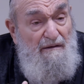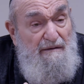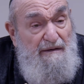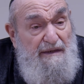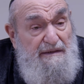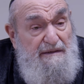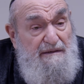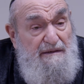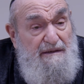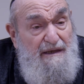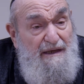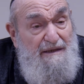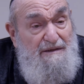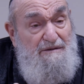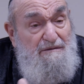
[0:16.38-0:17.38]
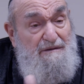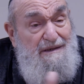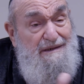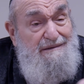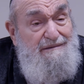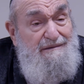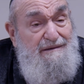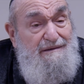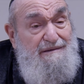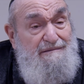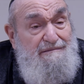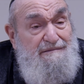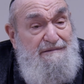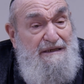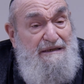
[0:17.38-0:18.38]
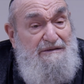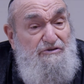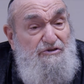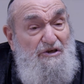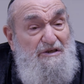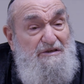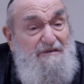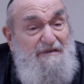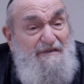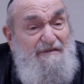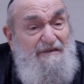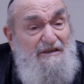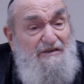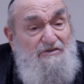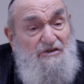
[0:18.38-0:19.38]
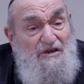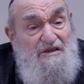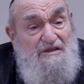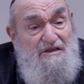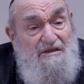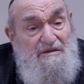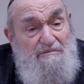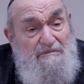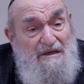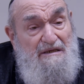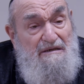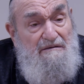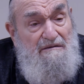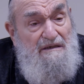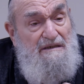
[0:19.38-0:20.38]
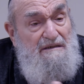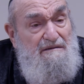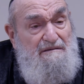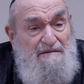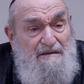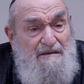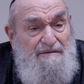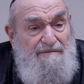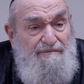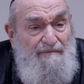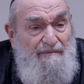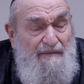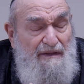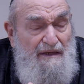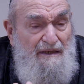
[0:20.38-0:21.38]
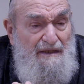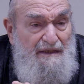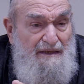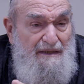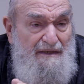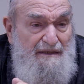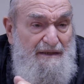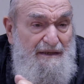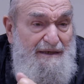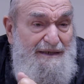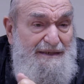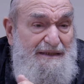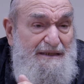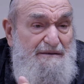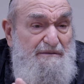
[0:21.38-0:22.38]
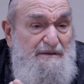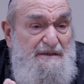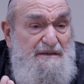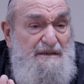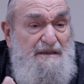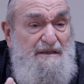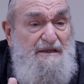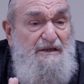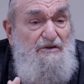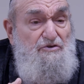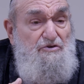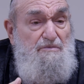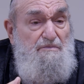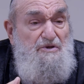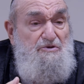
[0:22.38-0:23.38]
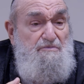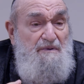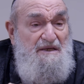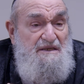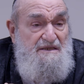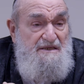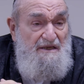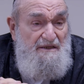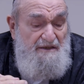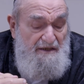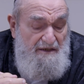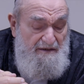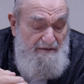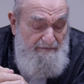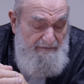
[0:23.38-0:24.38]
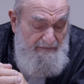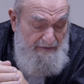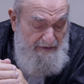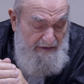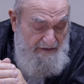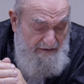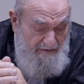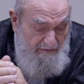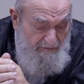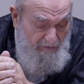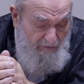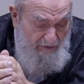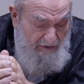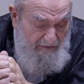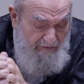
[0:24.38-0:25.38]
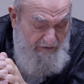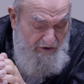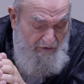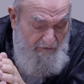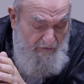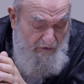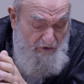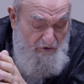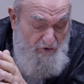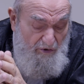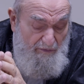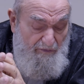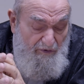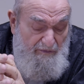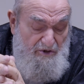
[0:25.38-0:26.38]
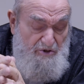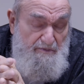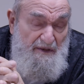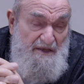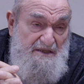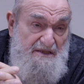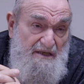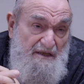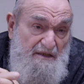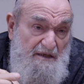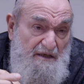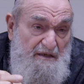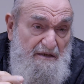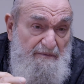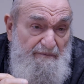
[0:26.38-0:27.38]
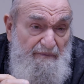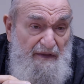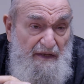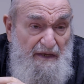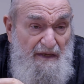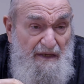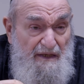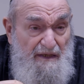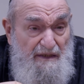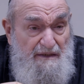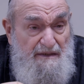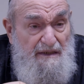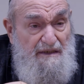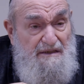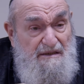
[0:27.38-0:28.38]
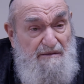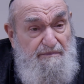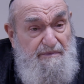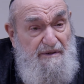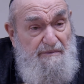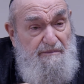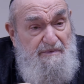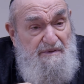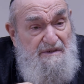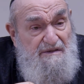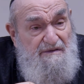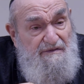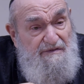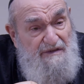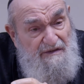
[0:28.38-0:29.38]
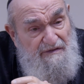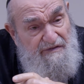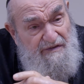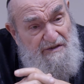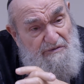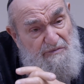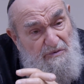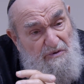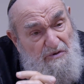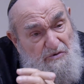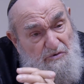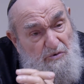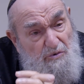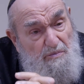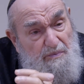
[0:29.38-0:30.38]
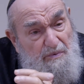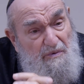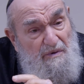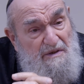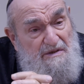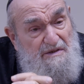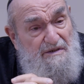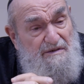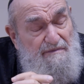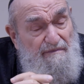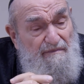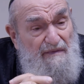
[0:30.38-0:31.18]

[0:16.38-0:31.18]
Right? You can't do anything. You got shaitim and shaitrim, right? right? No. The idea is to teach you Mishpat Tzedek. that's the point. You have to have some Mishpat Tzedek. That's the purpose. First of all, there's two points.